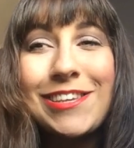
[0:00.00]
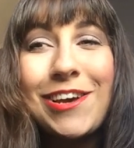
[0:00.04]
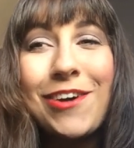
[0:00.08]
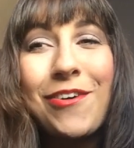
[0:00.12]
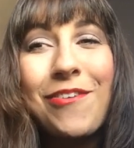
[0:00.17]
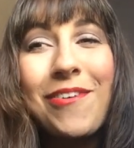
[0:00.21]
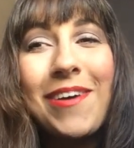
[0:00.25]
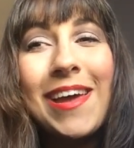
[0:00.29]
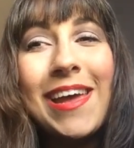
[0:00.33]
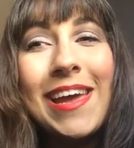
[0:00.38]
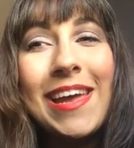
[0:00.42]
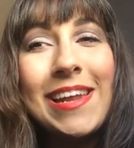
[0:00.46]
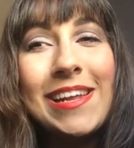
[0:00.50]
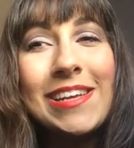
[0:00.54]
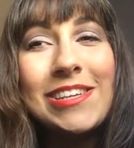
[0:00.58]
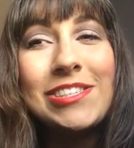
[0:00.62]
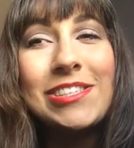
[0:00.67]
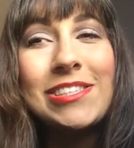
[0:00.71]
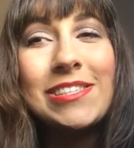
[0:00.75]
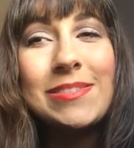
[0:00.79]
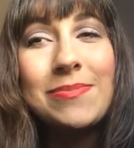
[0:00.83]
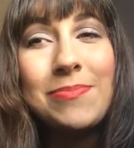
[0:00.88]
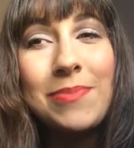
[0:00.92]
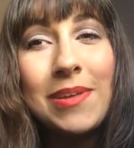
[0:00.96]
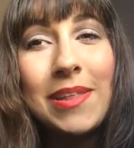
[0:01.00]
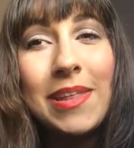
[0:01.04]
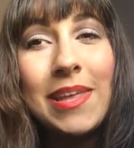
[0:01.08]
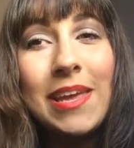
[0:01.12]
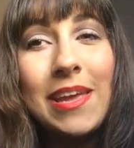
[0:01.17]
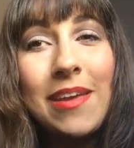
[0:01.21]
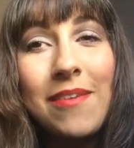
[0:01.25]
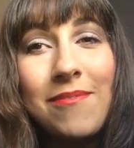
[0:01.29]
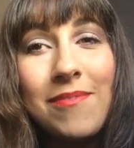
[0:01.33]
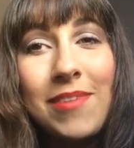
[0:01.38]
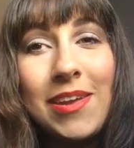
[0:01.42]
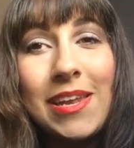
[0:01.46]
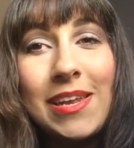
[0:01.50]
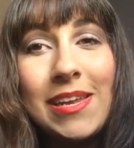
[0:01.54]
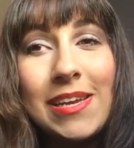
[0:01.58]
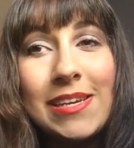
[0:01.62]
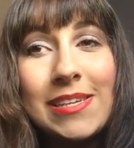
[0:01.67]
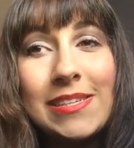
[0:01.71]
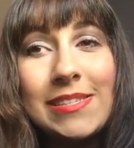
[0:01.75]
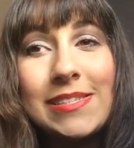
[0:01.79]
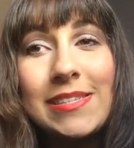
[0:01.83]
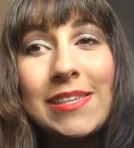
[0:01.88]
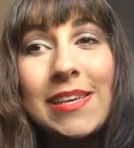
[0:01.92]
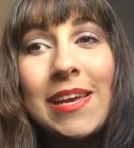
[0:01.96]
So it is just really
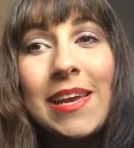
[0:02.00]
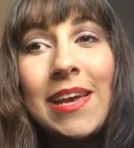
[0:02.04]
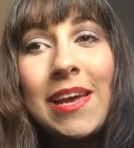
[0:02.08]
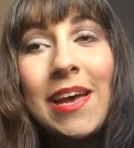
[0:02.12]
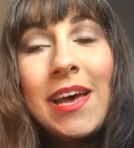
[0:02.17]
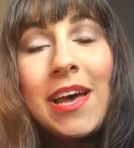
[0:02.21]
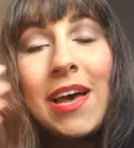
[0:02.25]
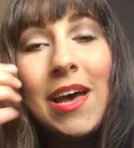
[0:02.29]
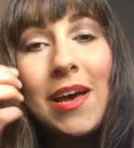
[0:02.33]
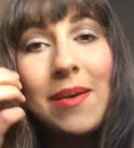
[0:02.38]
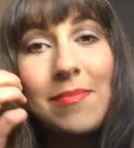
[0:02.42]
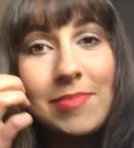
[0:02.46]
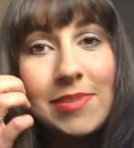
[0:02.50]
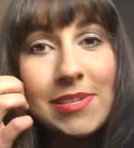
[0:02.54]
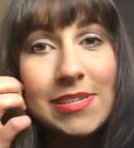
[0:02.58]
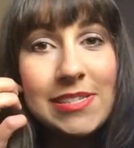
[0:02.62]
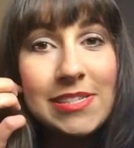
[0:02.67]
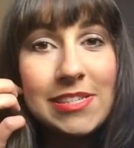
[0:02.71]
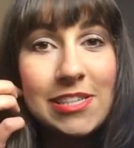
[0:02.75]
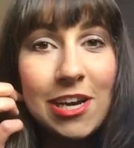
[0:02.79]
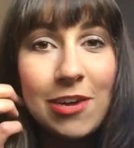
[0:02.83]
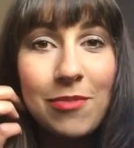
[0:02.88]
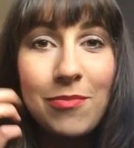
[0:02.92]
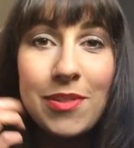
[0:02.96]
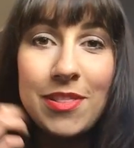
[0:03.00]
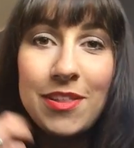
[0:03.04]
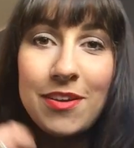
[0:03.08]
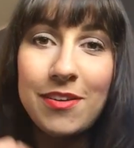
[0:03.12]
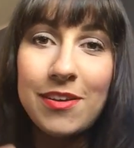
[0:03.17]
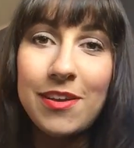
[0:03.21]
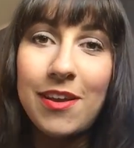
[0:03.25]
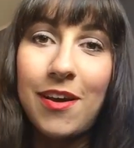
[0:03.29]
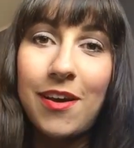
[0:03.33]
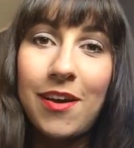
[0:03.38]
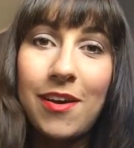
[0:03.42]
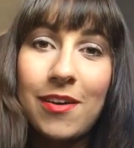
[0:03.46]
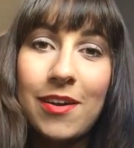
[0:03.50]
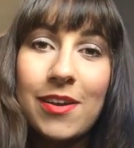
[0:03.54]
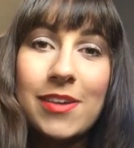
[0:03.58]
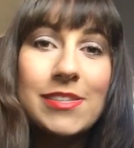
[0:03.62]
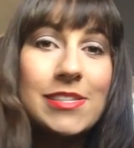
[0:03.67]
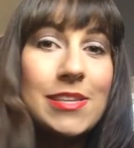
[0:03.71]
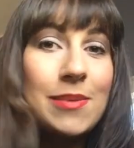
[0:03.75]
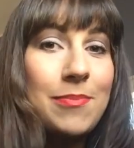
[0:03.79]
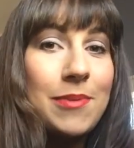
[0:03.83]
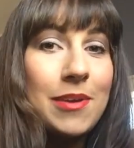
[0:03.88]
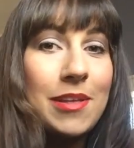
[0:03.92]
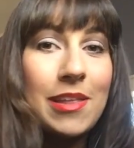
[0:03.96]
convenient um, to start when they're young.
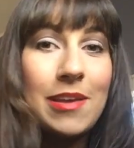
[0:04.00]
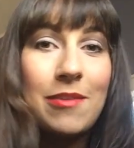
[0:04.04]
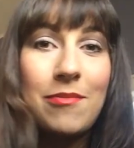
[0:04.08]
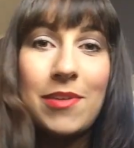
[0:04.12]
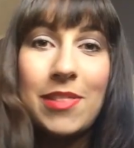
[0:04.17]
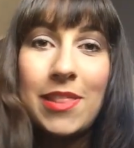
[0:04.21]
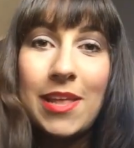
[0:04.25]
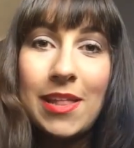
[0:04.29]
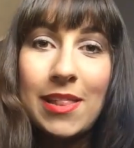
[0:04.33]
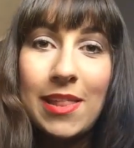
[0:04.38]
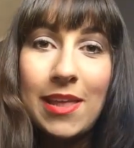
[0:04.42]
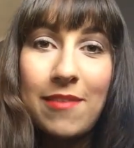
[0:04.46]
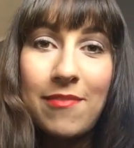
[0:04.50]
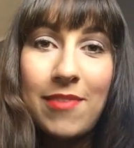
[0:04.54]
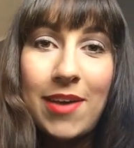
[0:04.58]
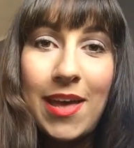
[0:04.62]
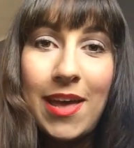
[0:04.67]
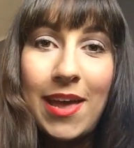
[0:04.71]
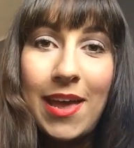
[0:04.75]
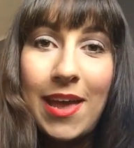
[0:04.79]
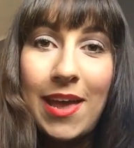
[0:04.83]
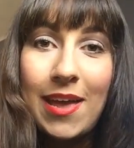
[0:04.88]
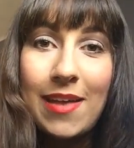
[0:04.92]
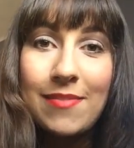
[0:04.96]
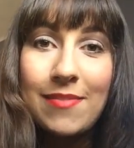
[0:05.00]
Typically when they leave at,